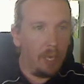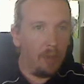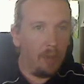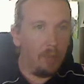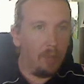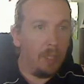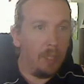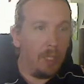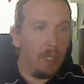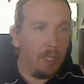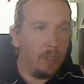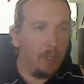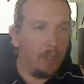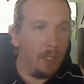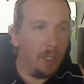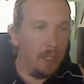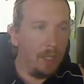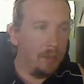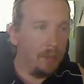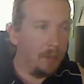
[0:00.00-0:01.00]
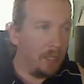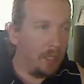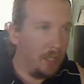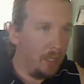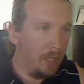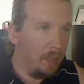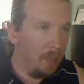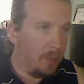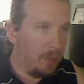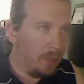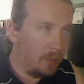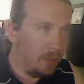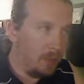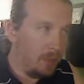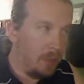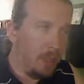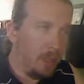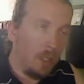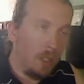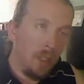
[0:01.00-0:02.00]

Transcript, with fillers: I would be inside of city limits.